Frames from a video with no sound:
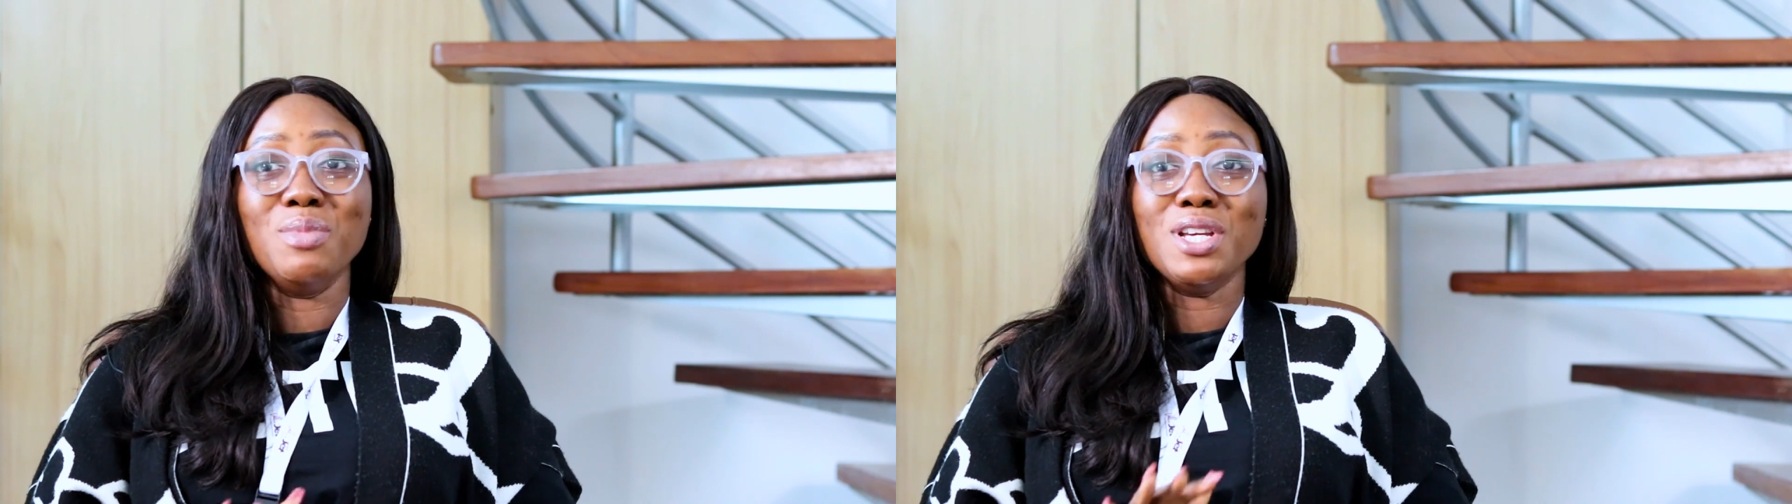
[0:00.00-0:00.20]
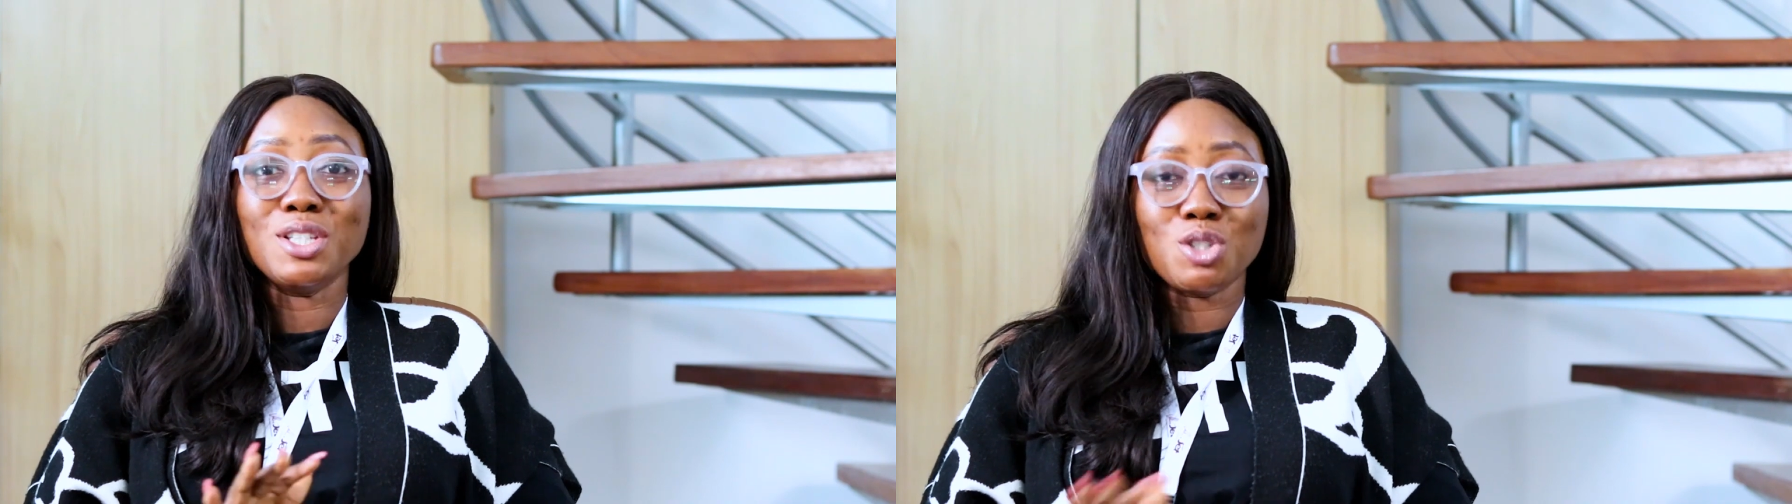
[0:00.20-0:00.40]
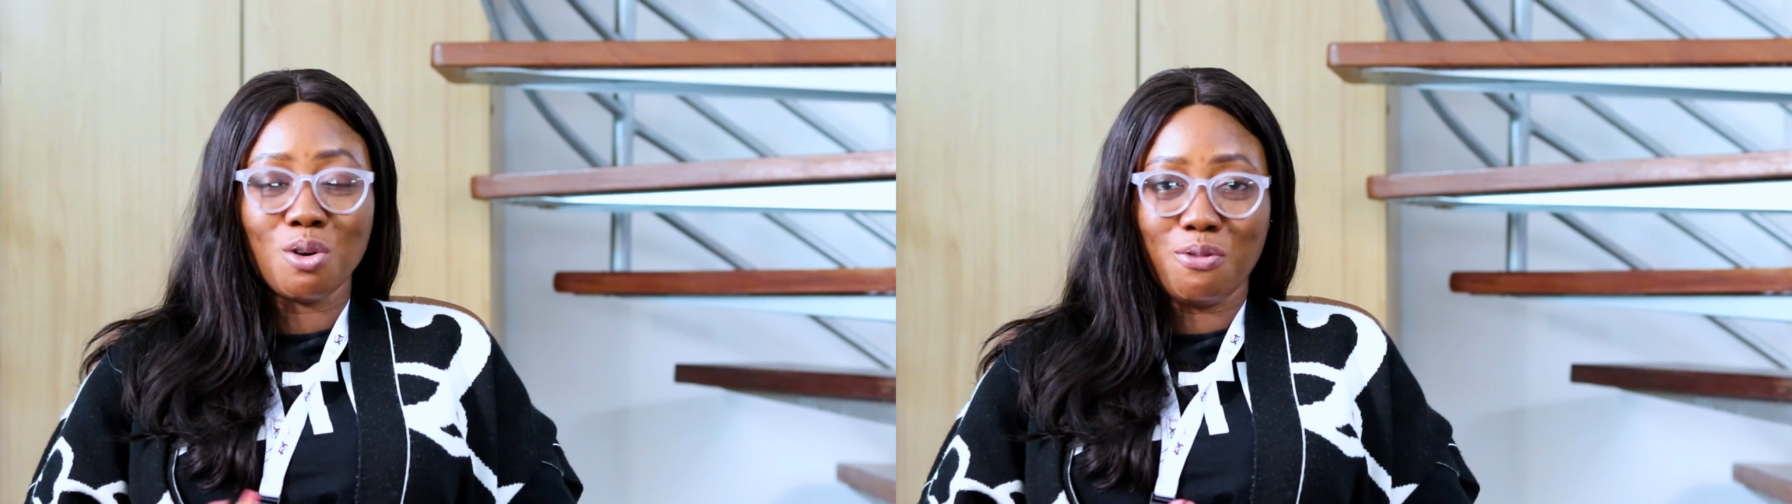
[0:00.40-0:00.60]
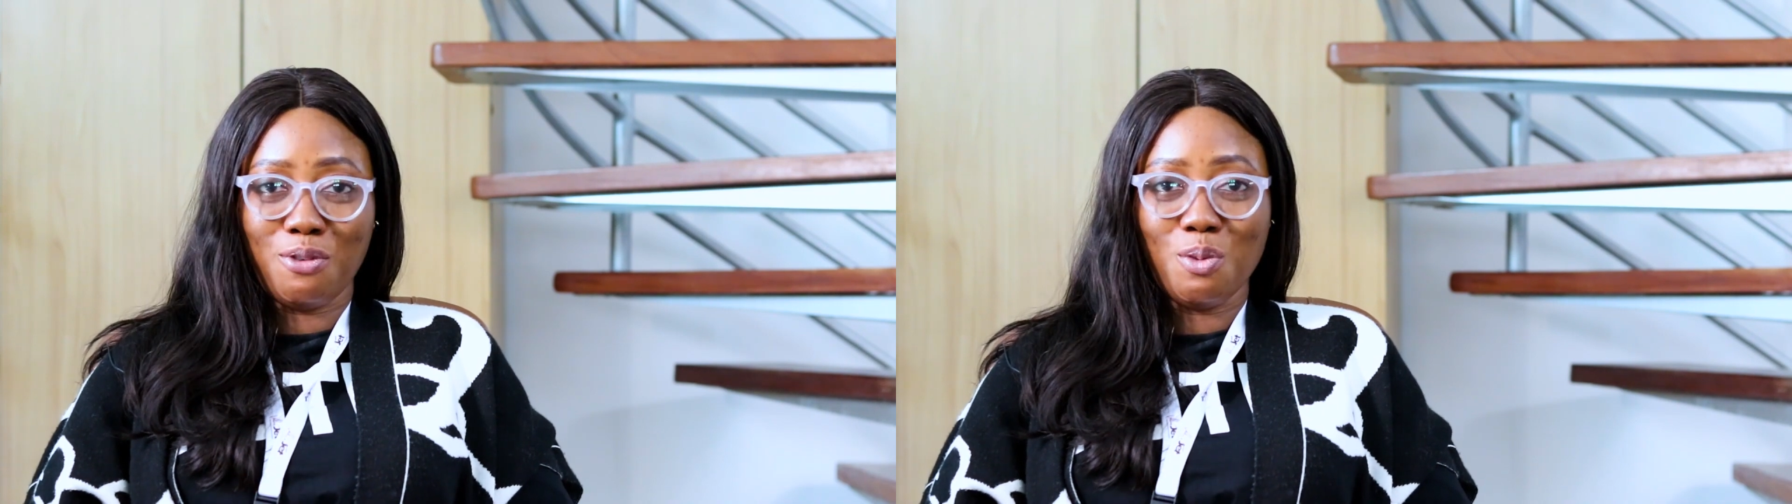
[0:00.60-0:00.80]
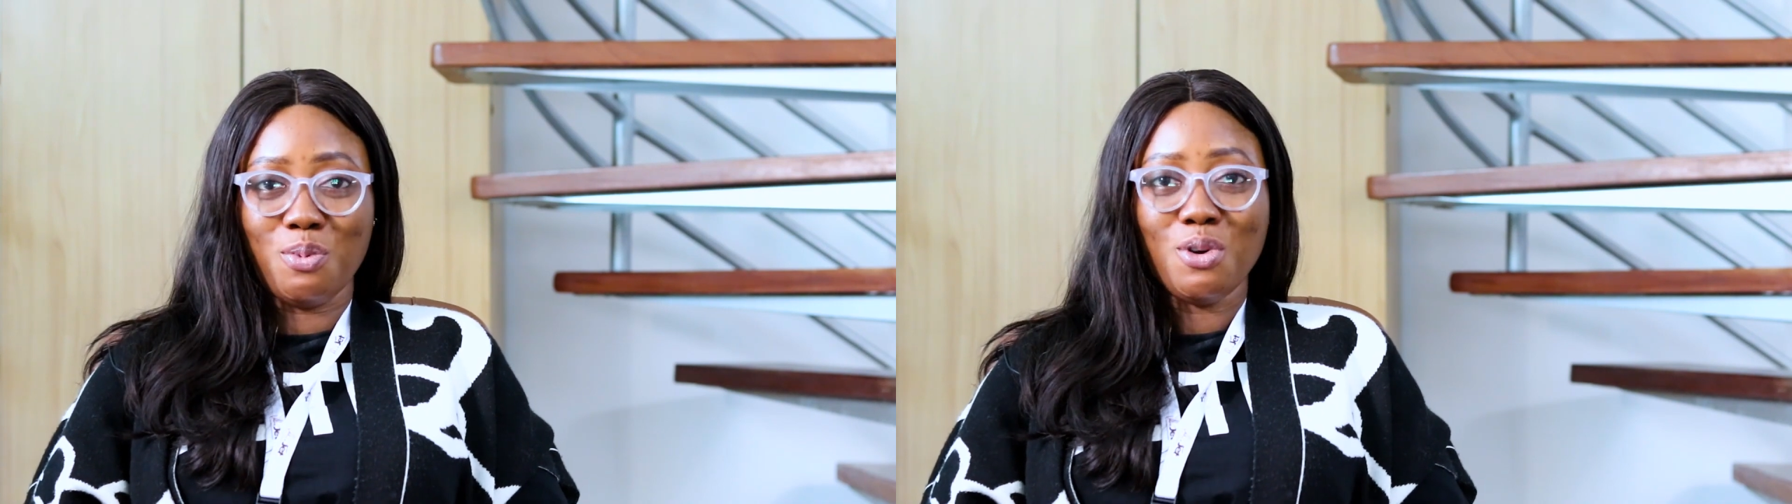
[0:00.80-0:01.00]
major
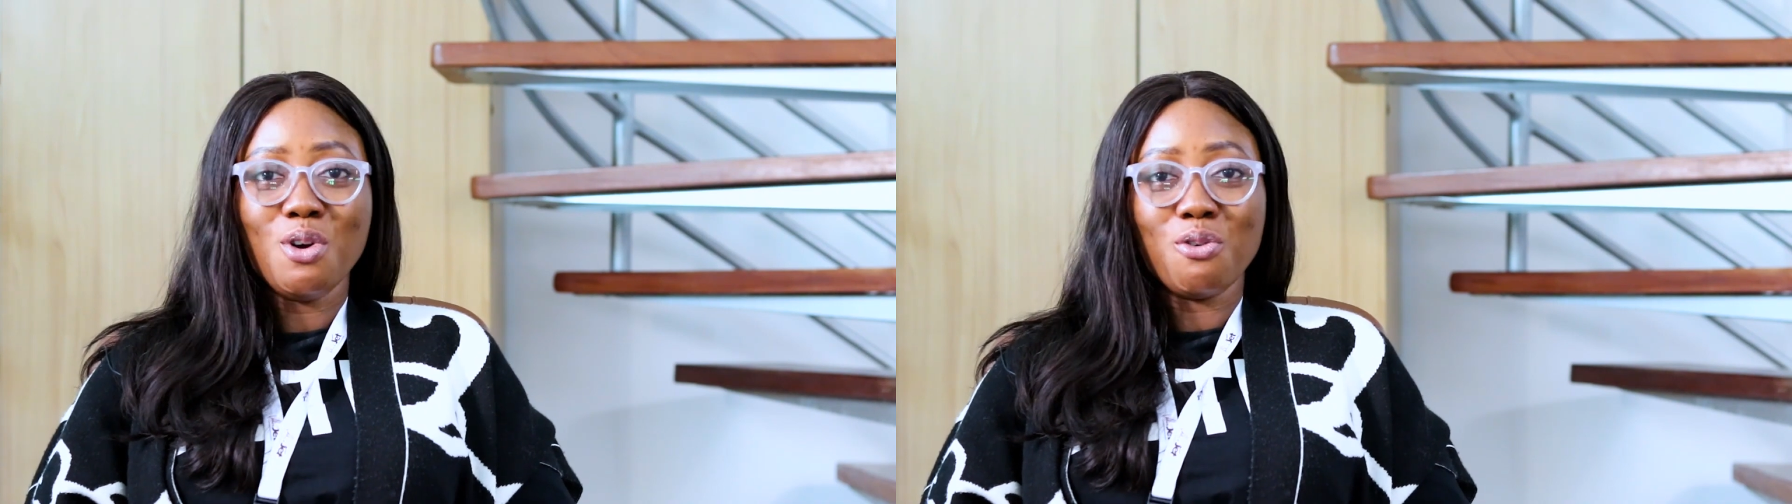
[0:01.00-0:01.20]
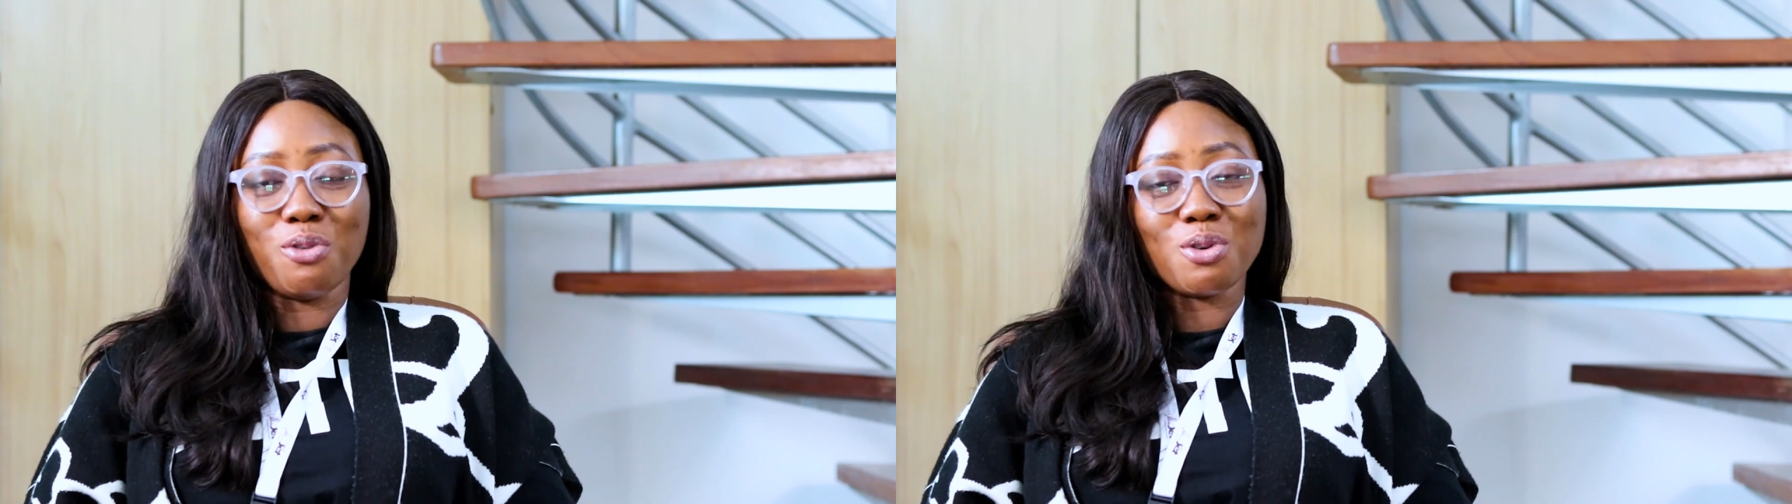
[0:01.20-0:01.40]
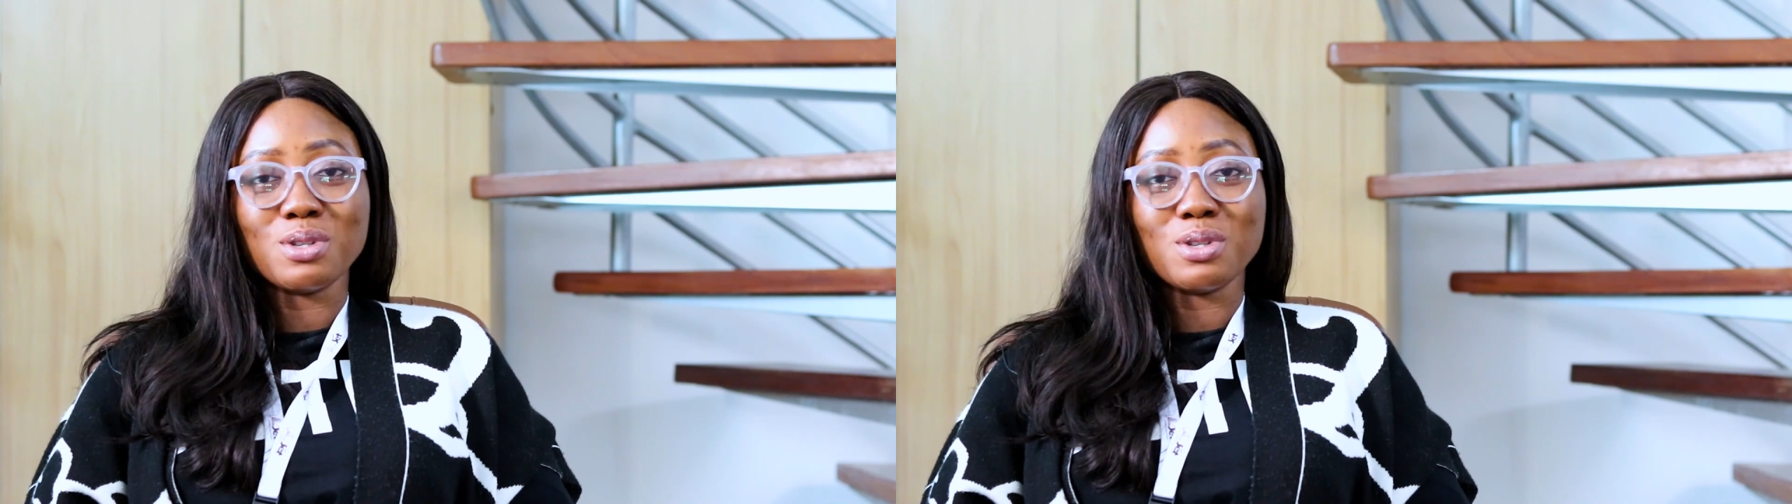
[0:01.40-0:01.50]
flop for